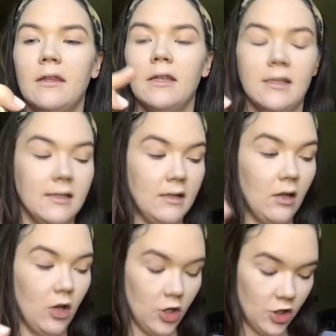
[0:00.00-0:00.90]
this is the
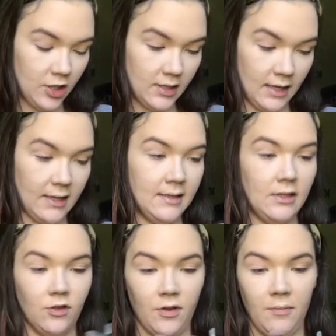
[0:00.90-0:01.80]
largest. I guess
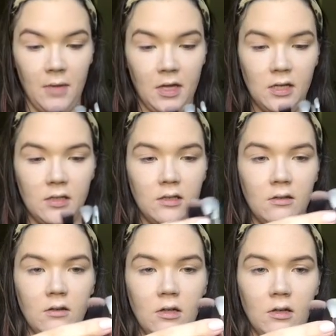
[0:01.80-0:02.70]
these are the minis.